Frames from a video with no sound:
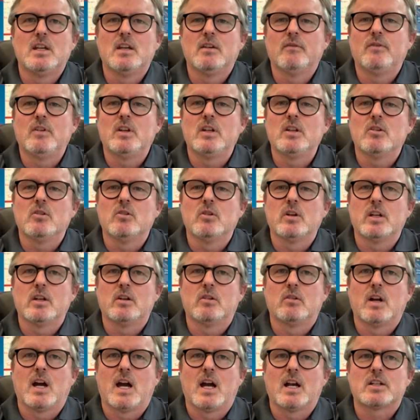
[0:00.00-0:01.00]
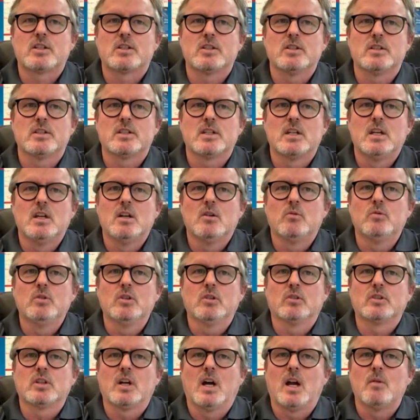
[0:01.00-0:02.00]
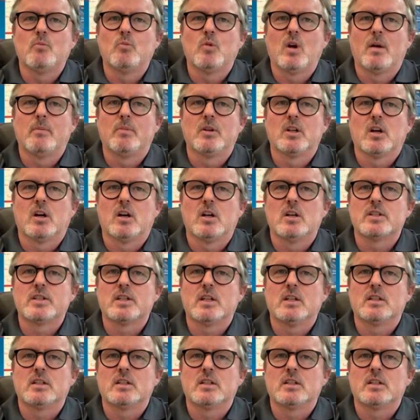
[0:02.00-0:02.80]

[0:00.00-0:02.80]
video interactions, real-time webinars,